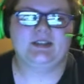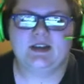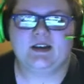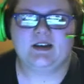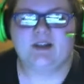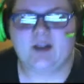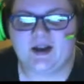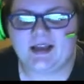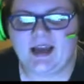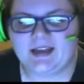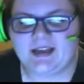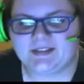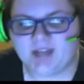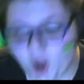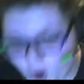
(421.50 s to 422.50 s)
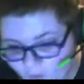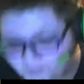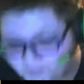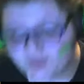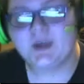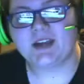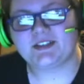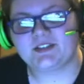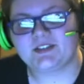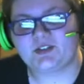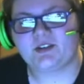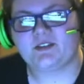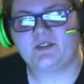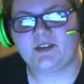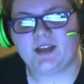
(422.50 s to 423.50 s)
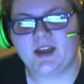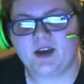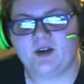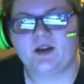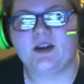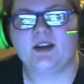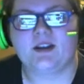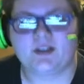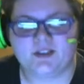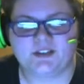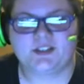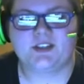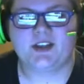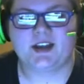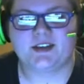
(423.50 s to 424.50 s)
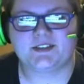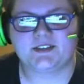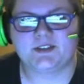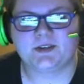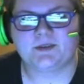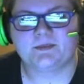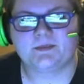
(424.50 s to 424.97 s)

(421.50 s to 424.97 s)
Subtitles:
Alright guys, hopefully you guys enjoyed this video, and I'll see you guys soon.